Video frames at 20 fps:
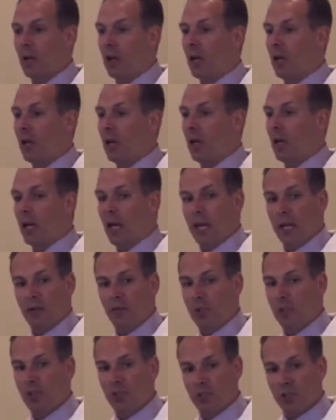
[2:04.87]

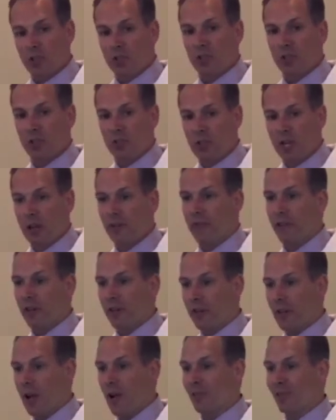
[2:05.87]
And we just could not
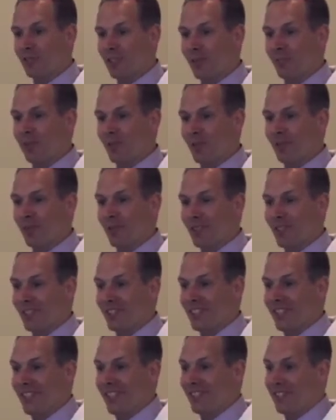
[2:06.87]
figure it out simply
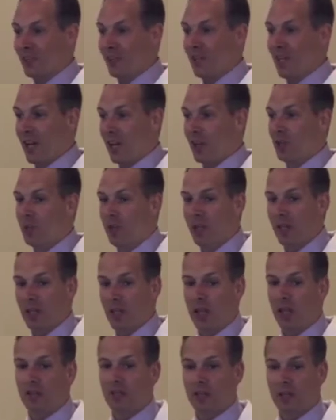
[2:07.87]
because he could not
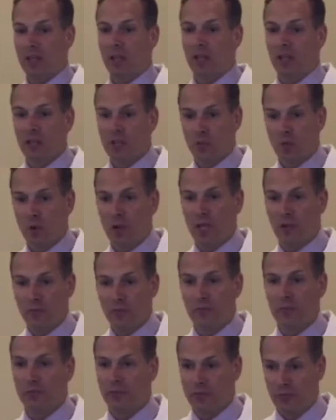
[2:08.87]
communicate and his
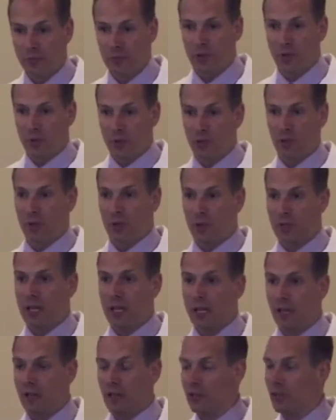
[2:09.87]
wife was the only one
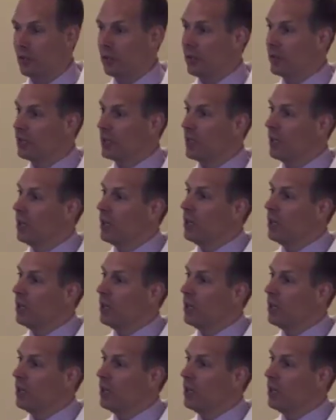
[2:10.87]
that could do it.